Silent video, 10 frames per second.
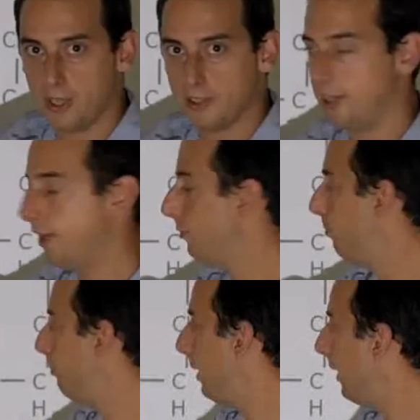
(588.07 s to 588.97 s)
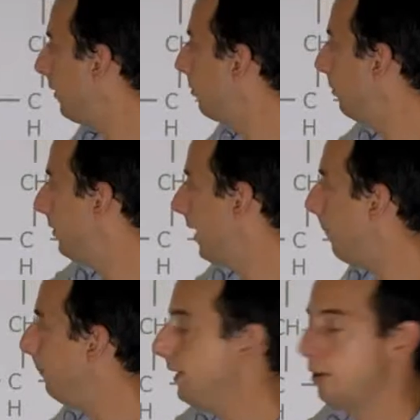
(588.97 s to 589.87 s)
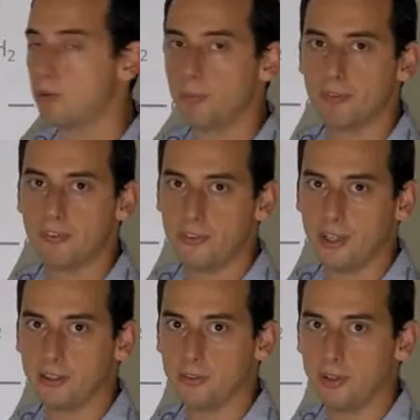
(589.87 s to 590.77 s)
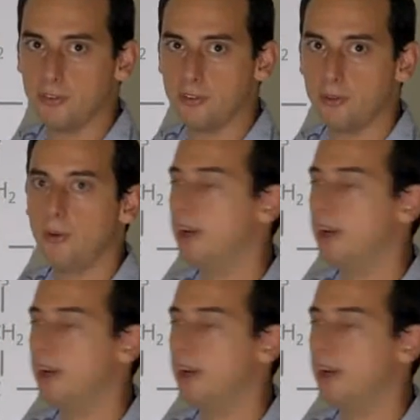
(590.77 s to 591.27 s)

that has paired with the amine group of the second residue